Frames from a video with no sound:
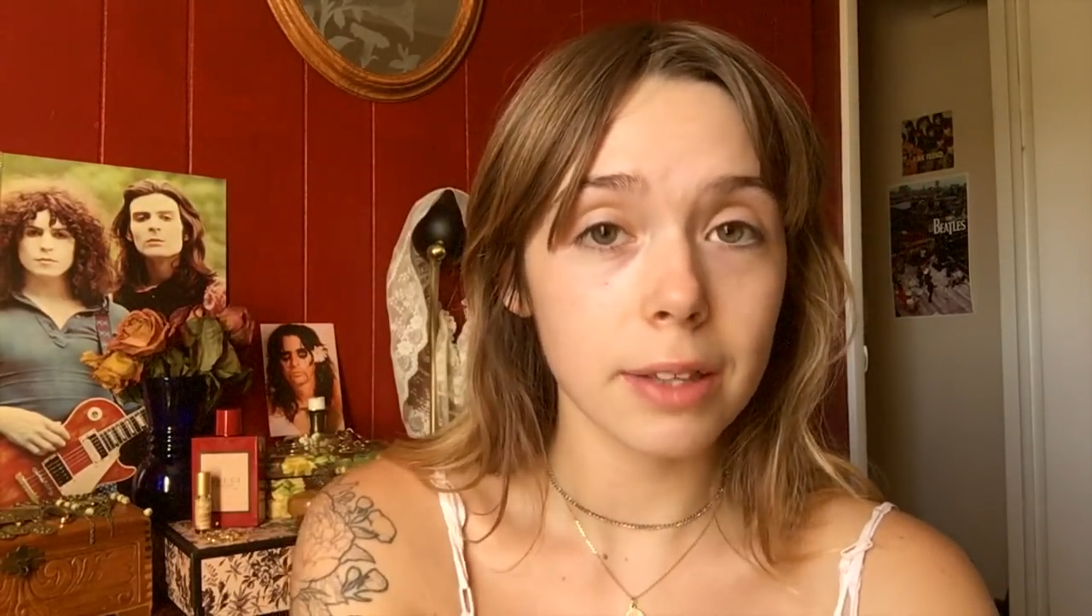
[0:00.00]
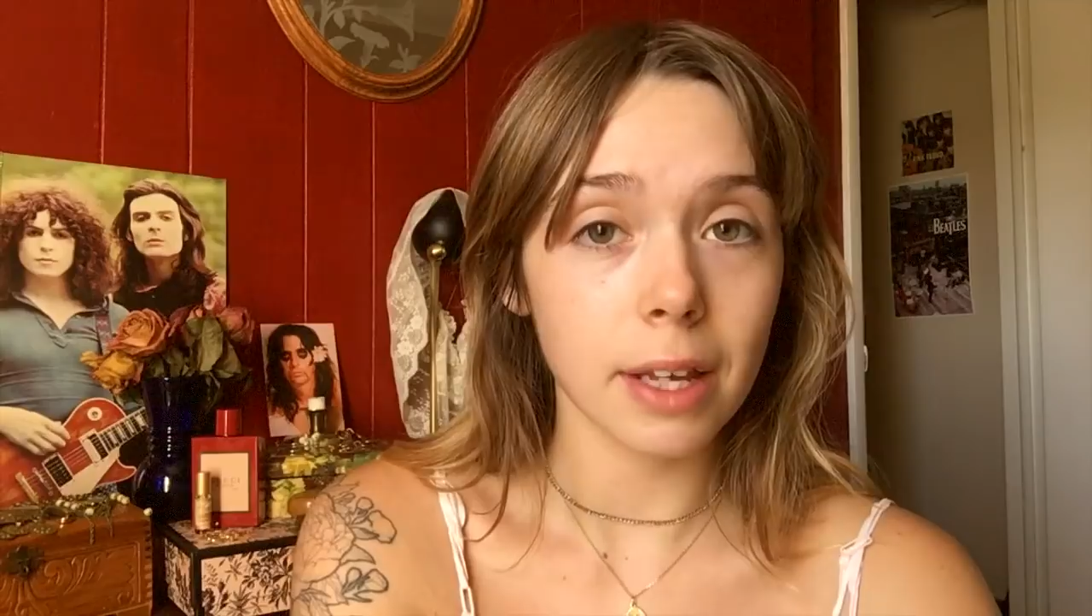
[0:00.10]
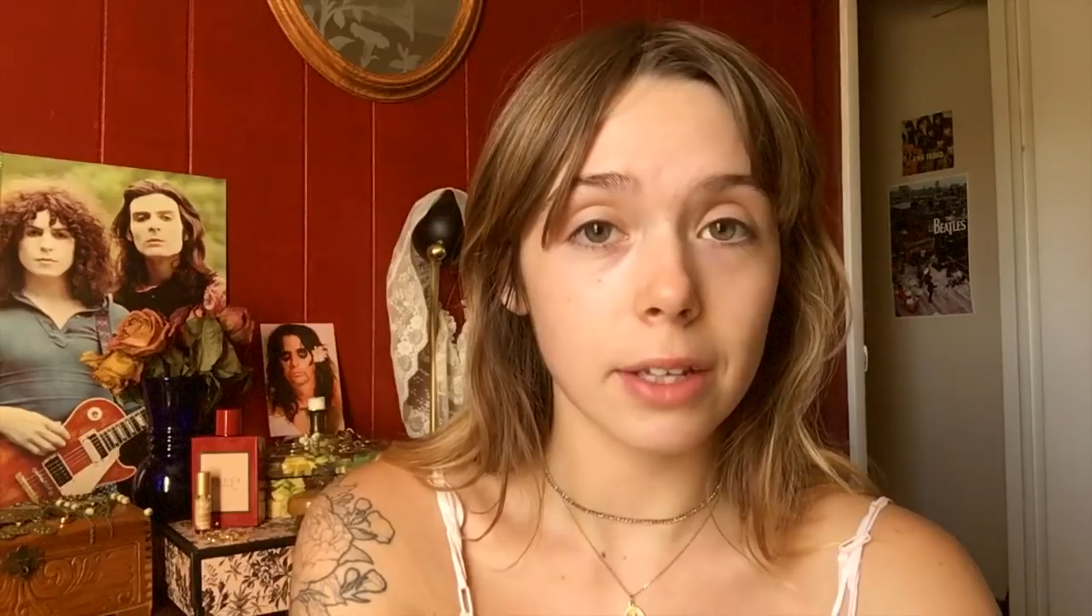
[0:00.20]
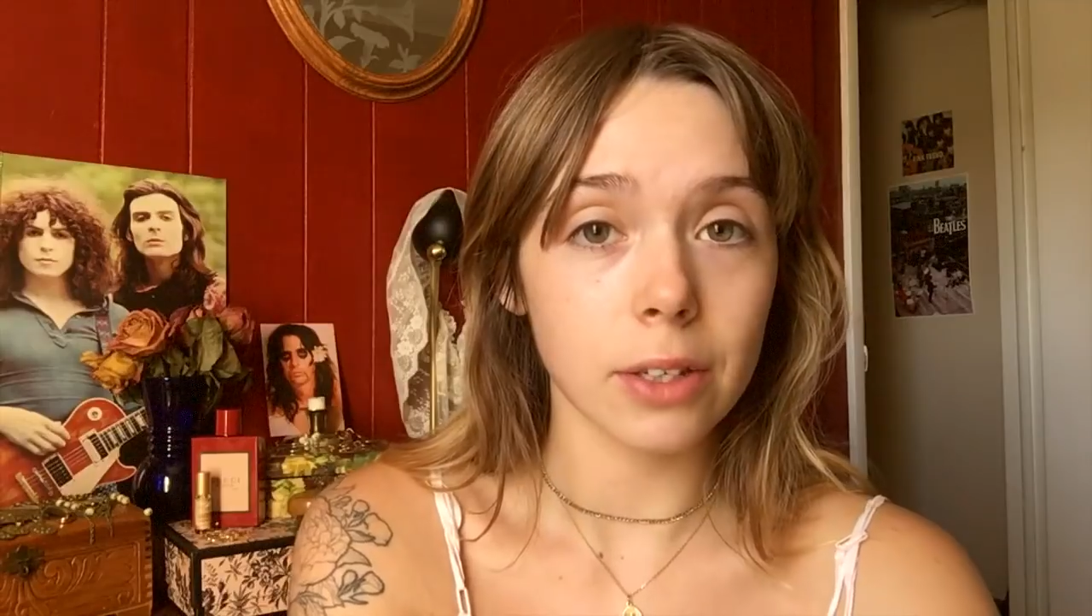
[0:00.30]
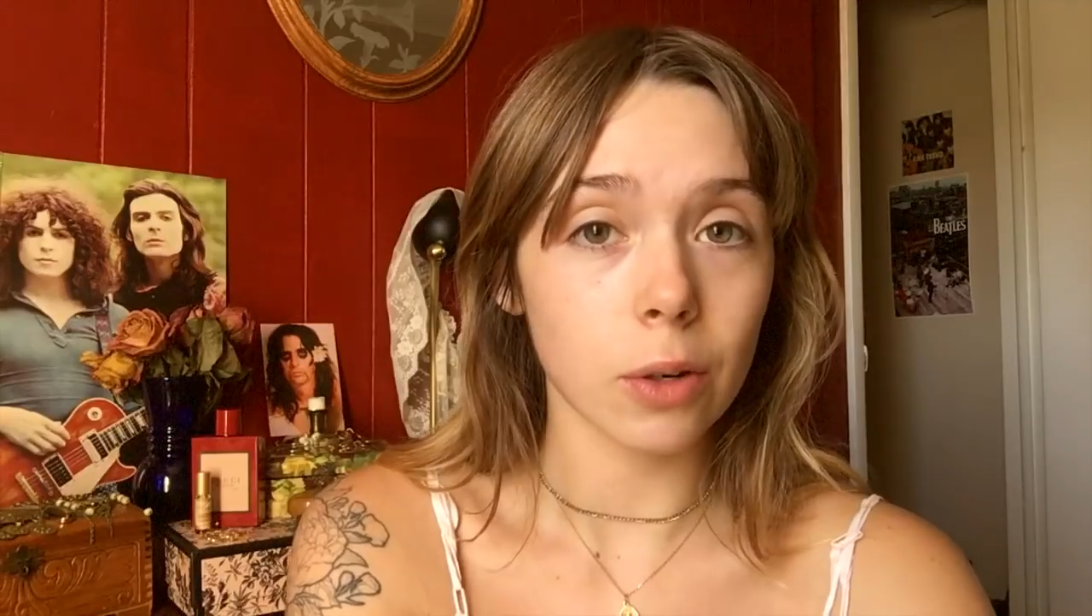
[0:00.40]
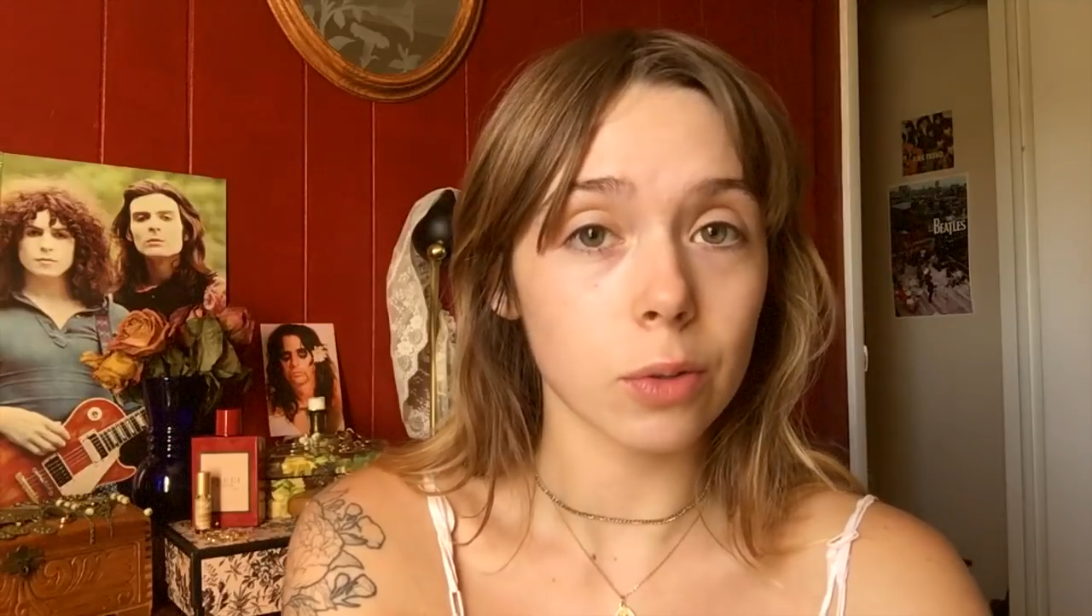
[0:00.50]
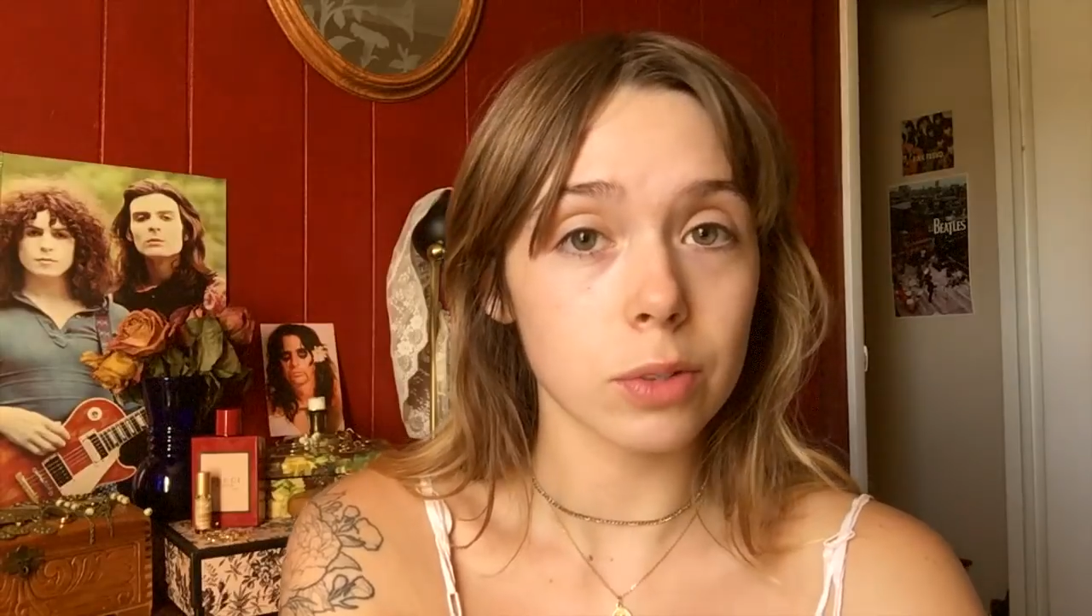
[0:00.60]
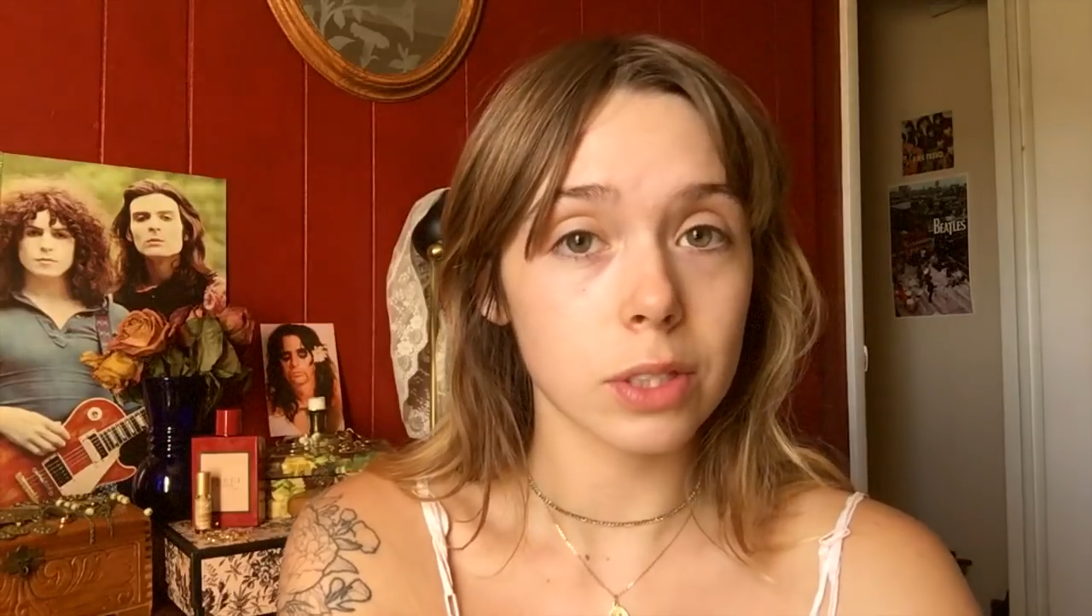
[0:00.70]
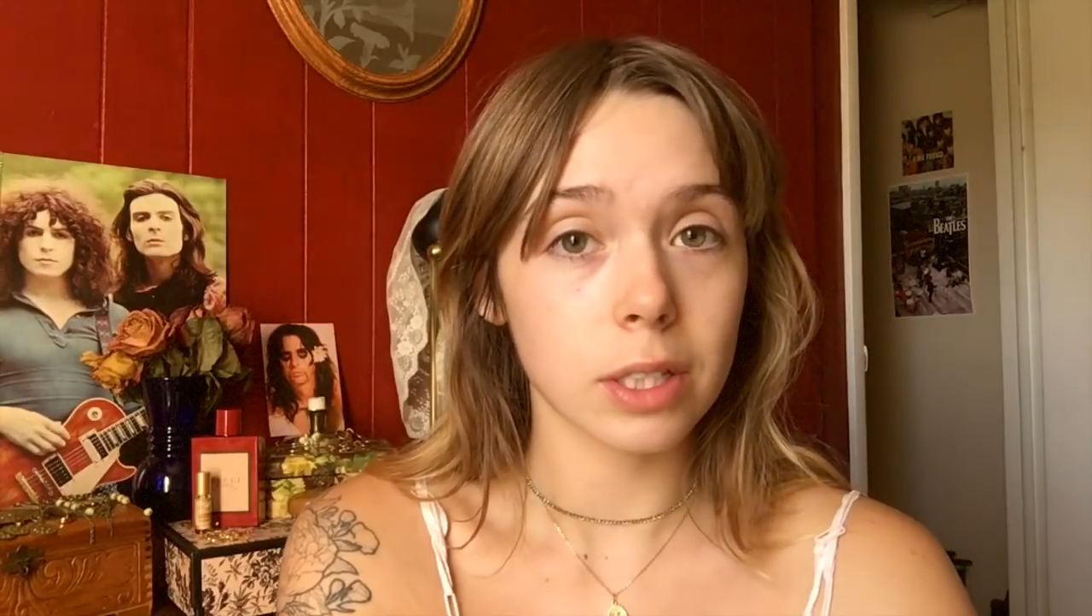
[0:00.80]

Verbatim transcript: They don't